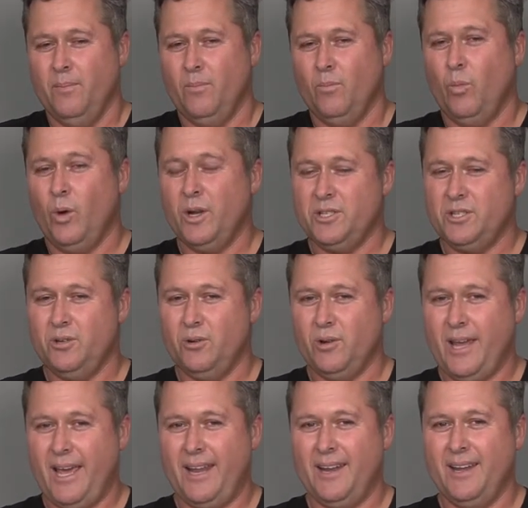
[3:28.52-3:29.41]
Once your
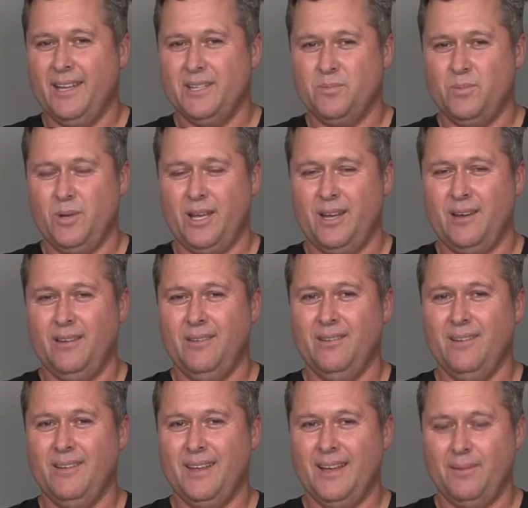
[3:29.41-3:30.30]
cat has been
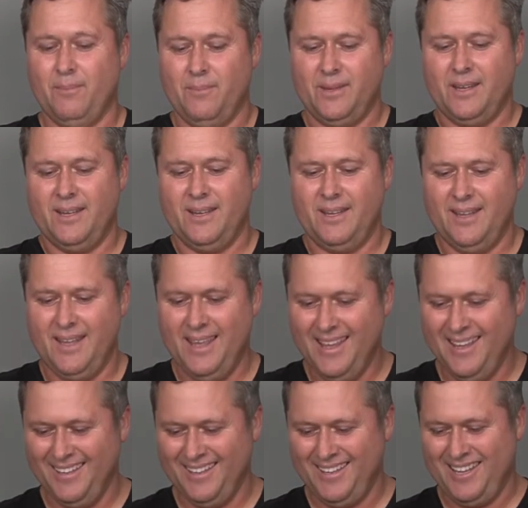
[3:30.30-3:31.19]

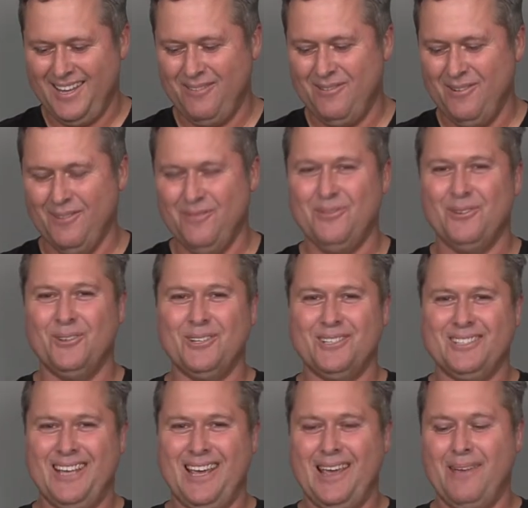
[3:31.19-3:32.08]
given a full
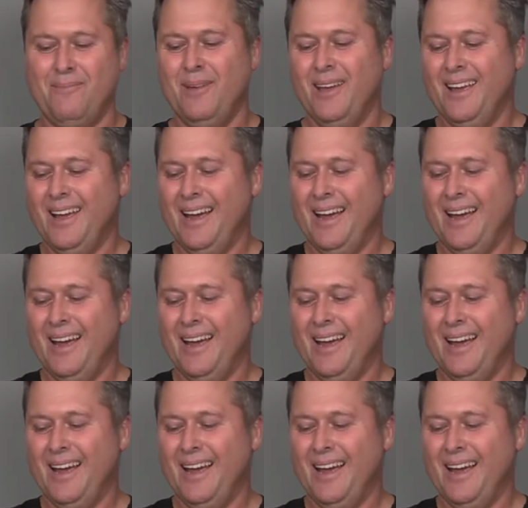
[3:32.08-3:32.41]
exam,